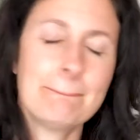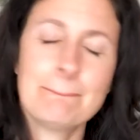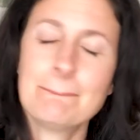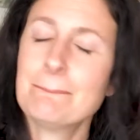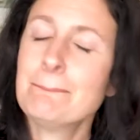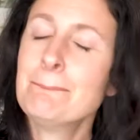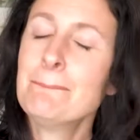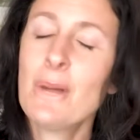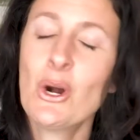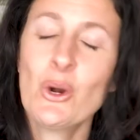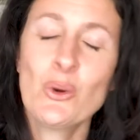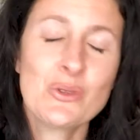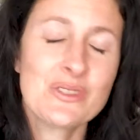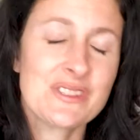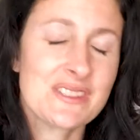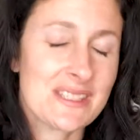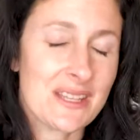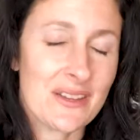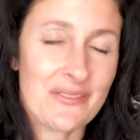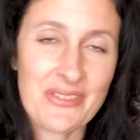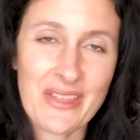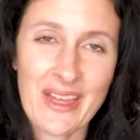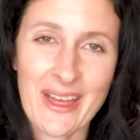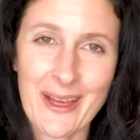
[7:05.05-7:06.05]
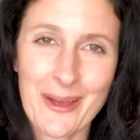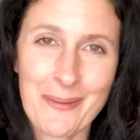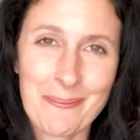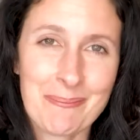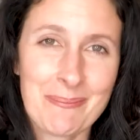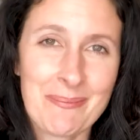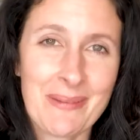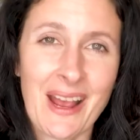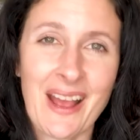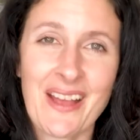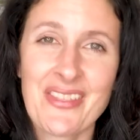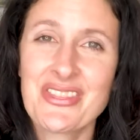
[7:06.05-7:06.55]
Most of
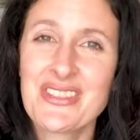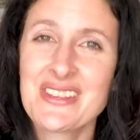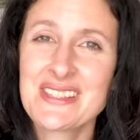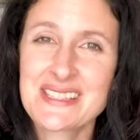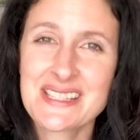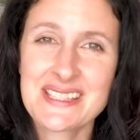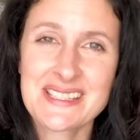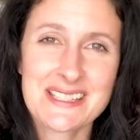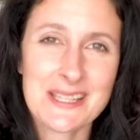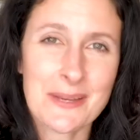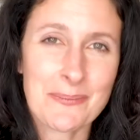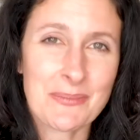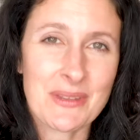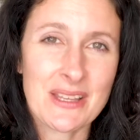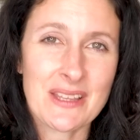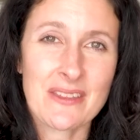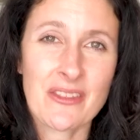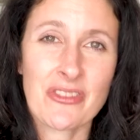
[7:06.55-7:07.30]
them, this is something